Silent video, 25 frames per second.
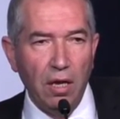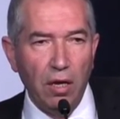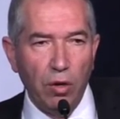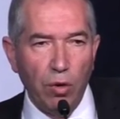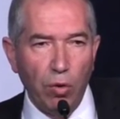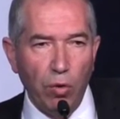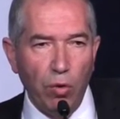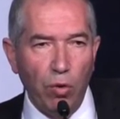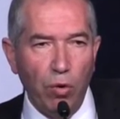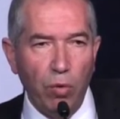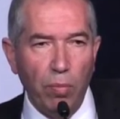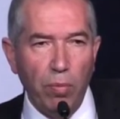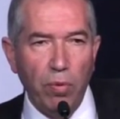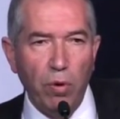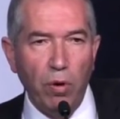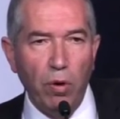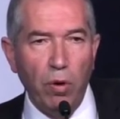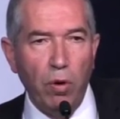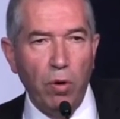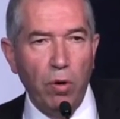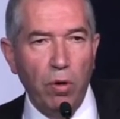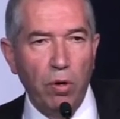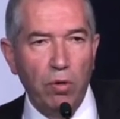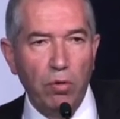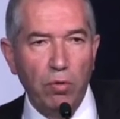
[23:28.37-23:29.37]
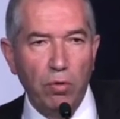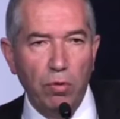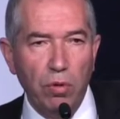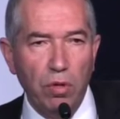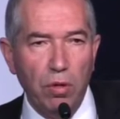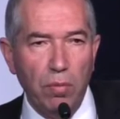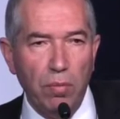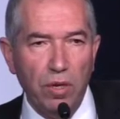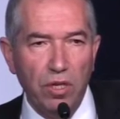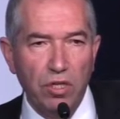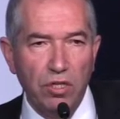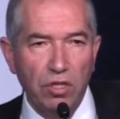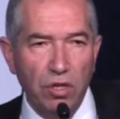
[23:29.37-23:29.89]
group or to
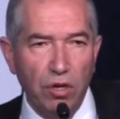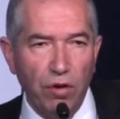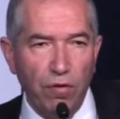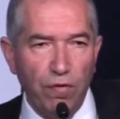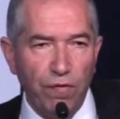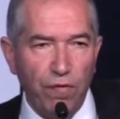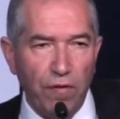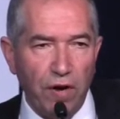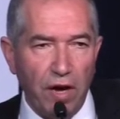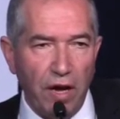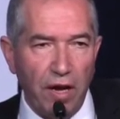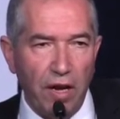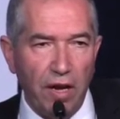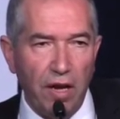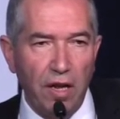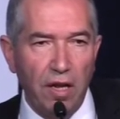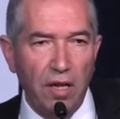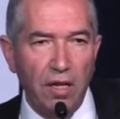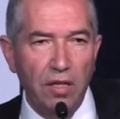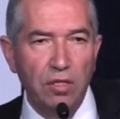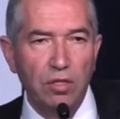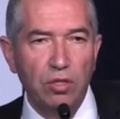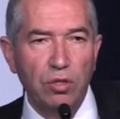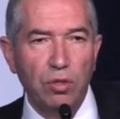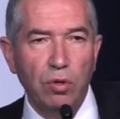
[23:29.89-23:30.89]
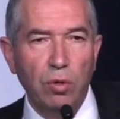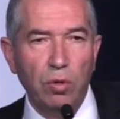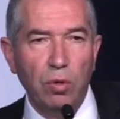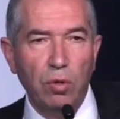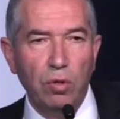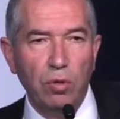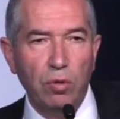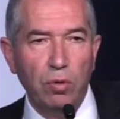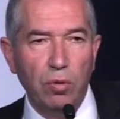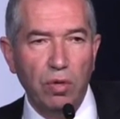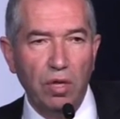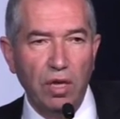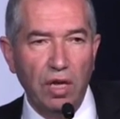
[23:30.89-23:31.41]
the Ministry of Finance or
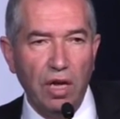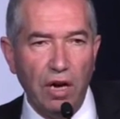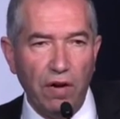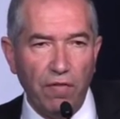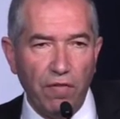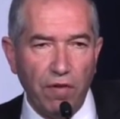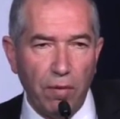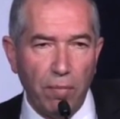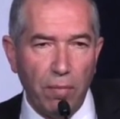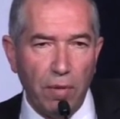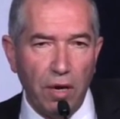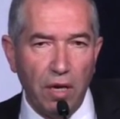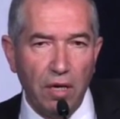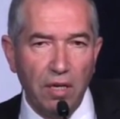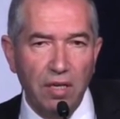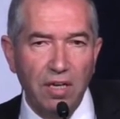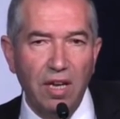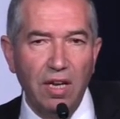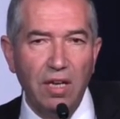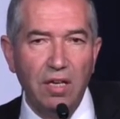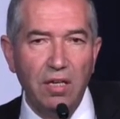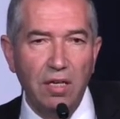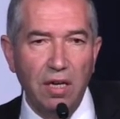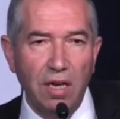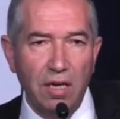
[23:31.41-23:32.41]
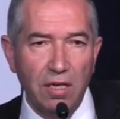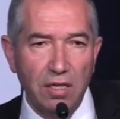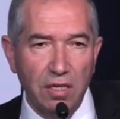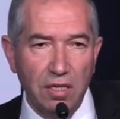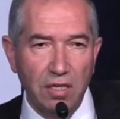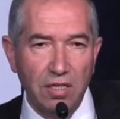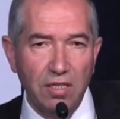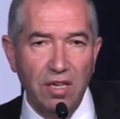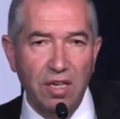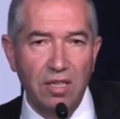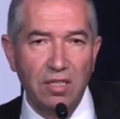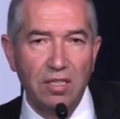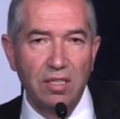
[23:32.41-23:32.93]
to the government. It, does,
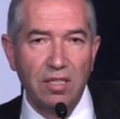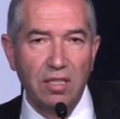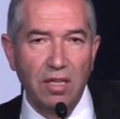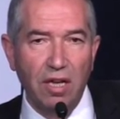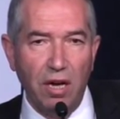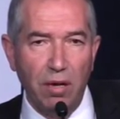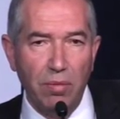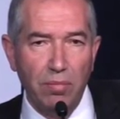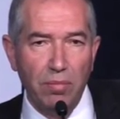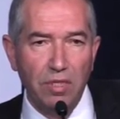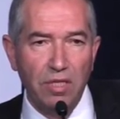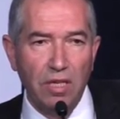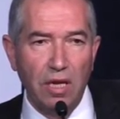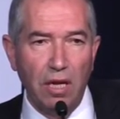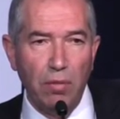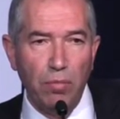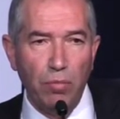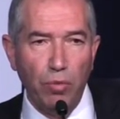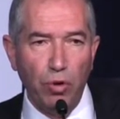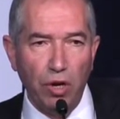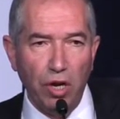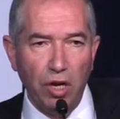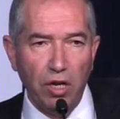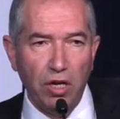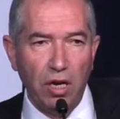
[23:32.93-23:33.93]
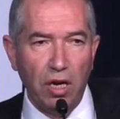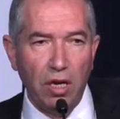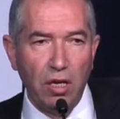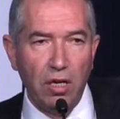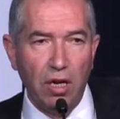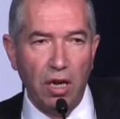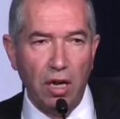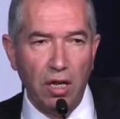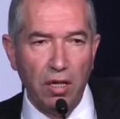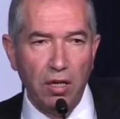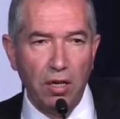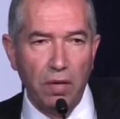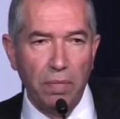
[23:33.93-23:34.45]
it just comes and monitored
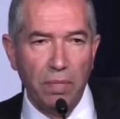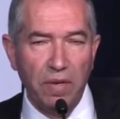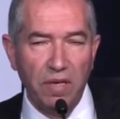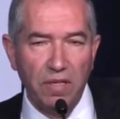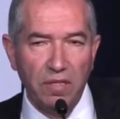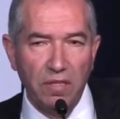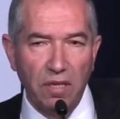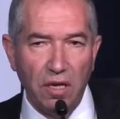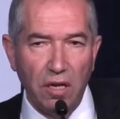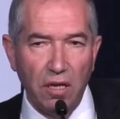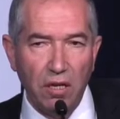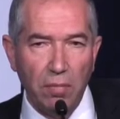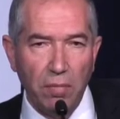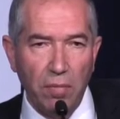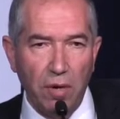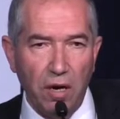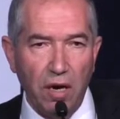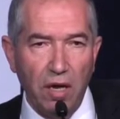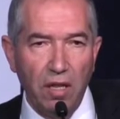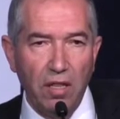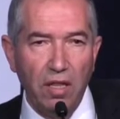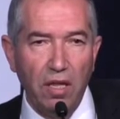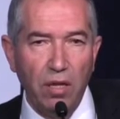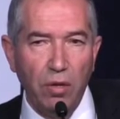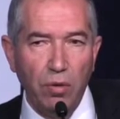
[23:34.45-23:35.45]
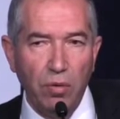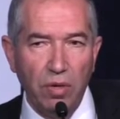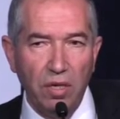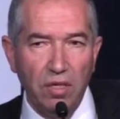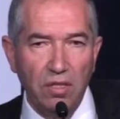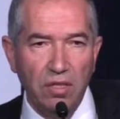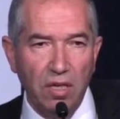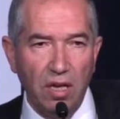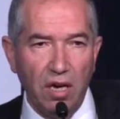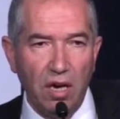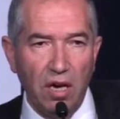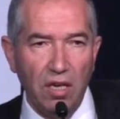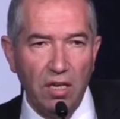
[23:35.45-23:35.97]
100% by the
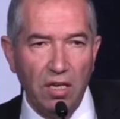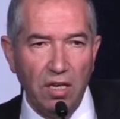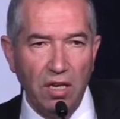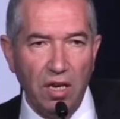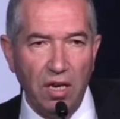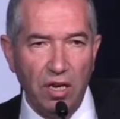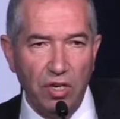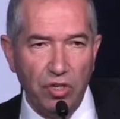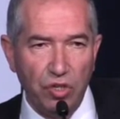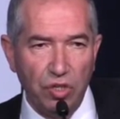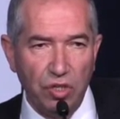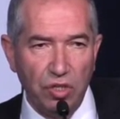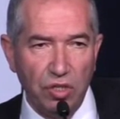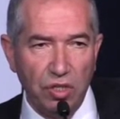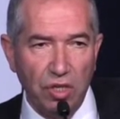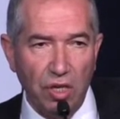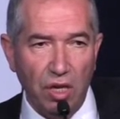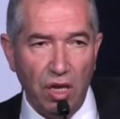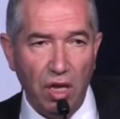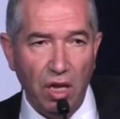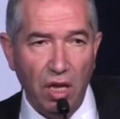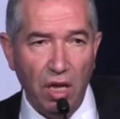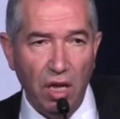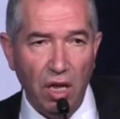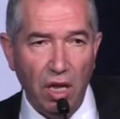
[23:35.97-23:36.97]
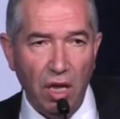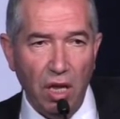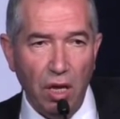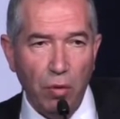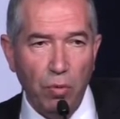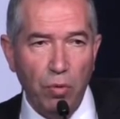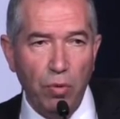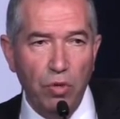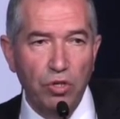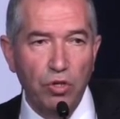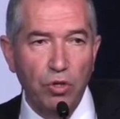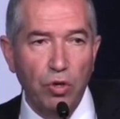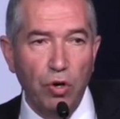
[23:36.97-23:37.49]
USAID agency,
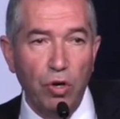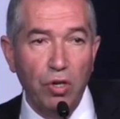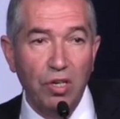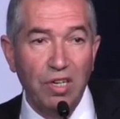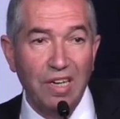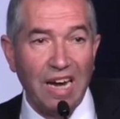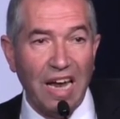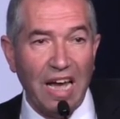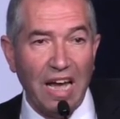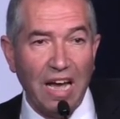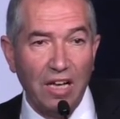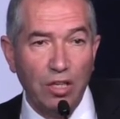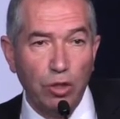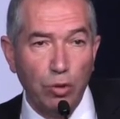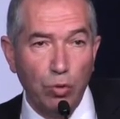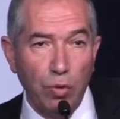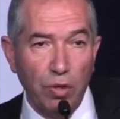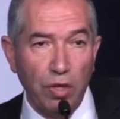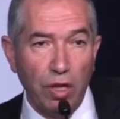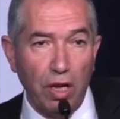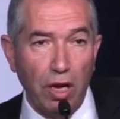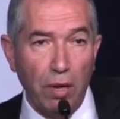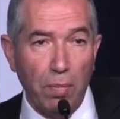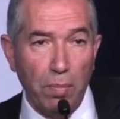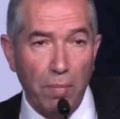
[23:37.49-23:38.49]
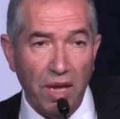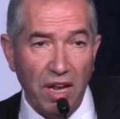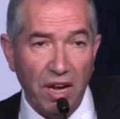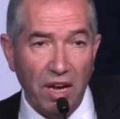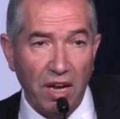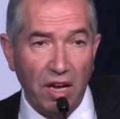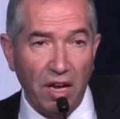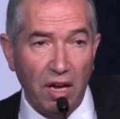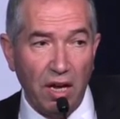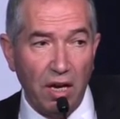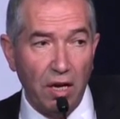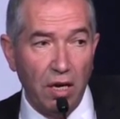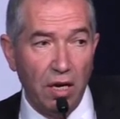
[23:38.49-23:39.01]
which contracts with an
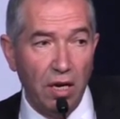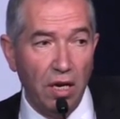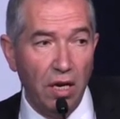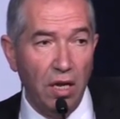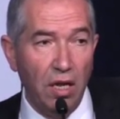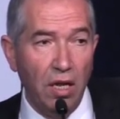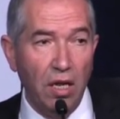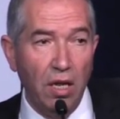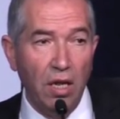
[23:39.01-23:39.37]
American